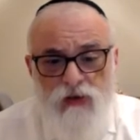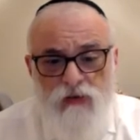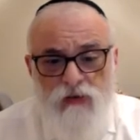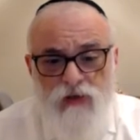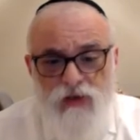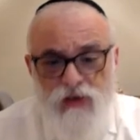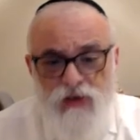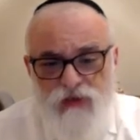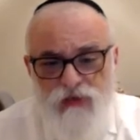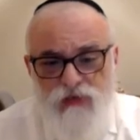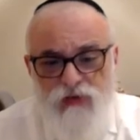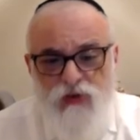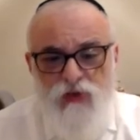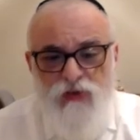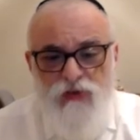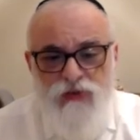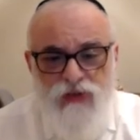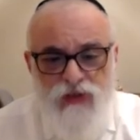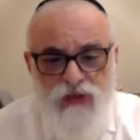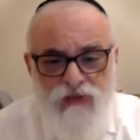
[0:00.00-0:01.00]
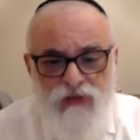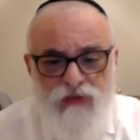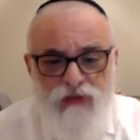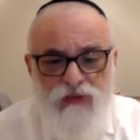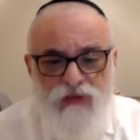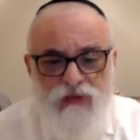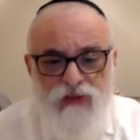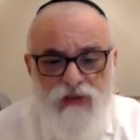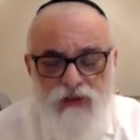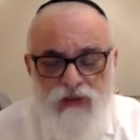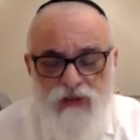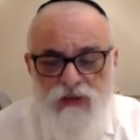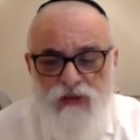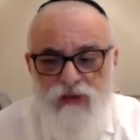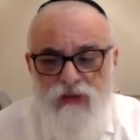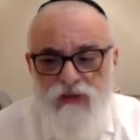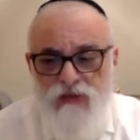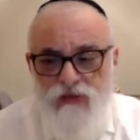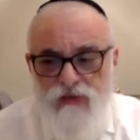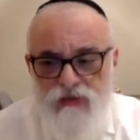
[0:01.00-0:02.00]
He got involved there in
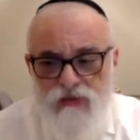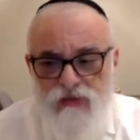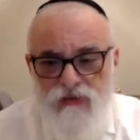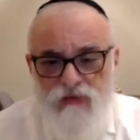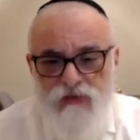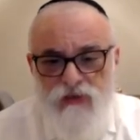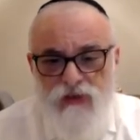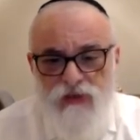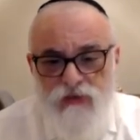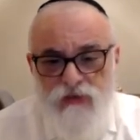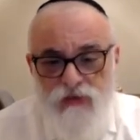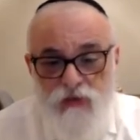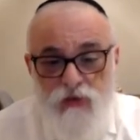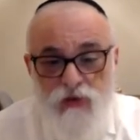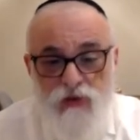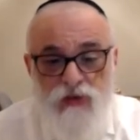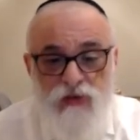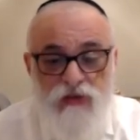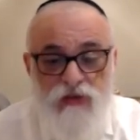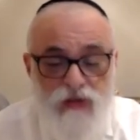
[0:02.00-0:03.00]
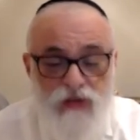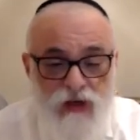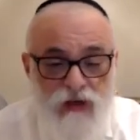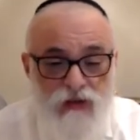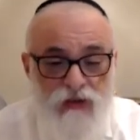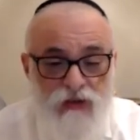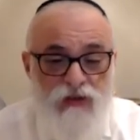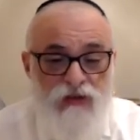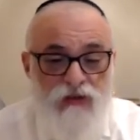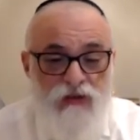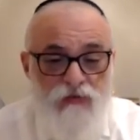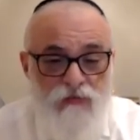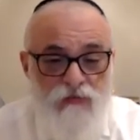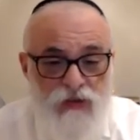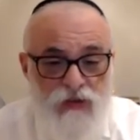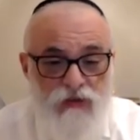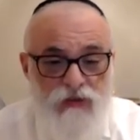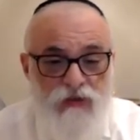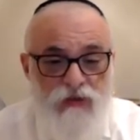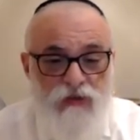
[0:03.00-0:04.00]
whatever it was, Zionism,
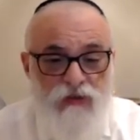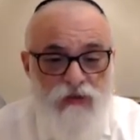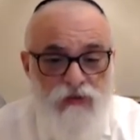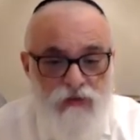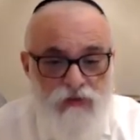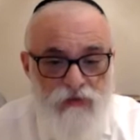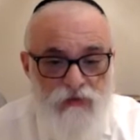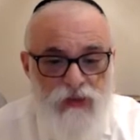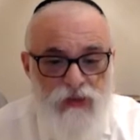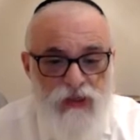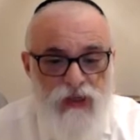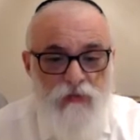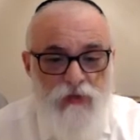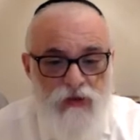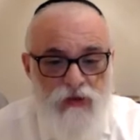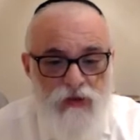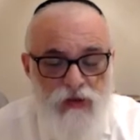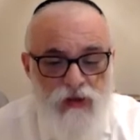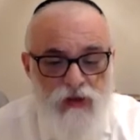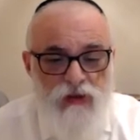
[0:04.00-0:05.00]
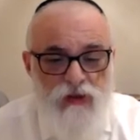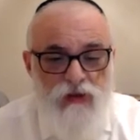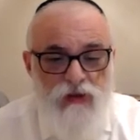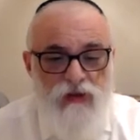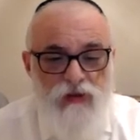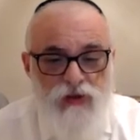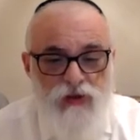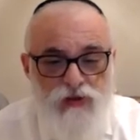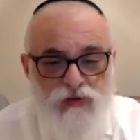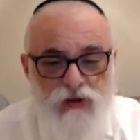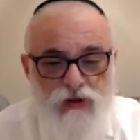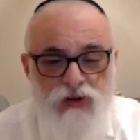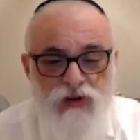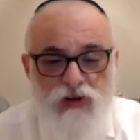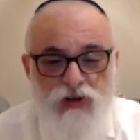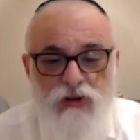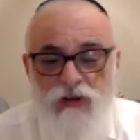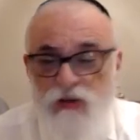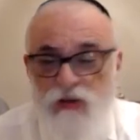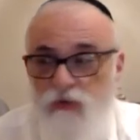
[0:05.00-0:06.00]
and became estranged
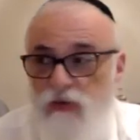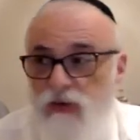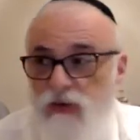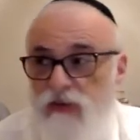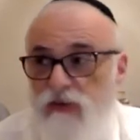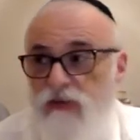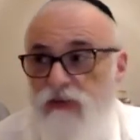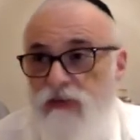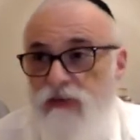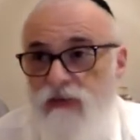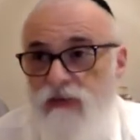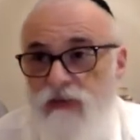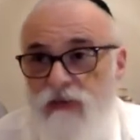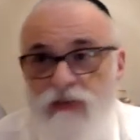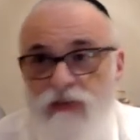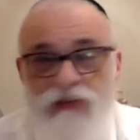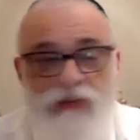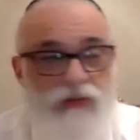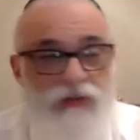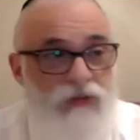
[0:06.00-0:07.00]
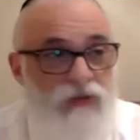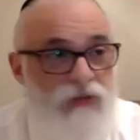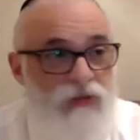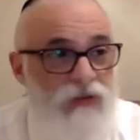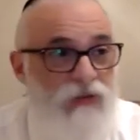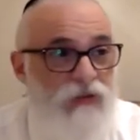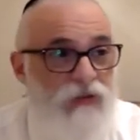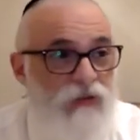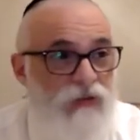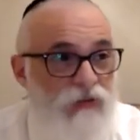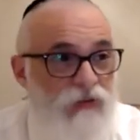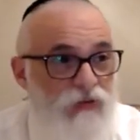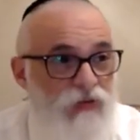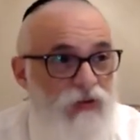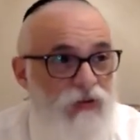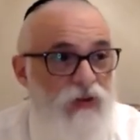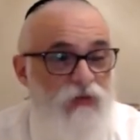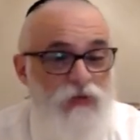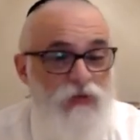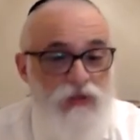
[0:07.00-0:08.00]
a little bit
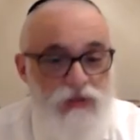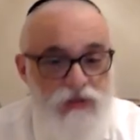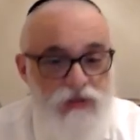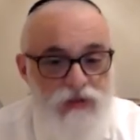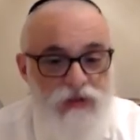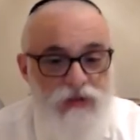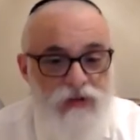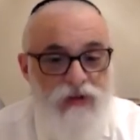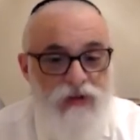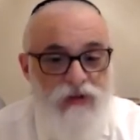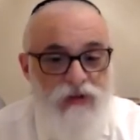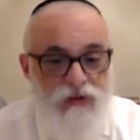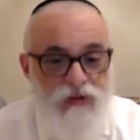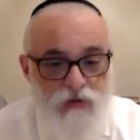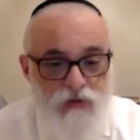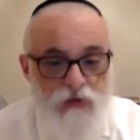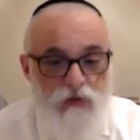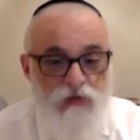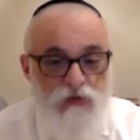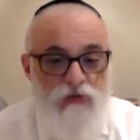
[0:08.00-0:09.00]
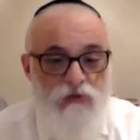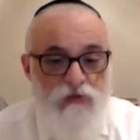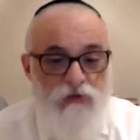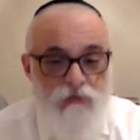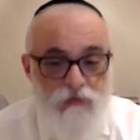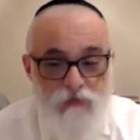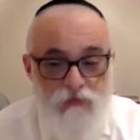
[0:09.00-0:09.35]
from his roots.